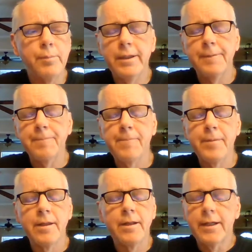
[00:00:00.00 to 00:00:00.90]
But
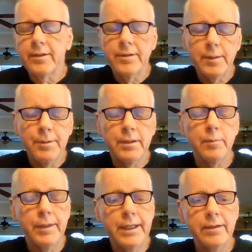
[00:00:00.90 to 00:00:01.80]
I said about
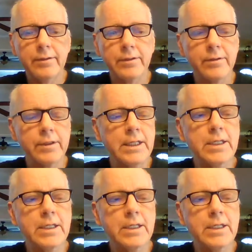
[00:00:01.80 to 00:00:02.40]
the mantles.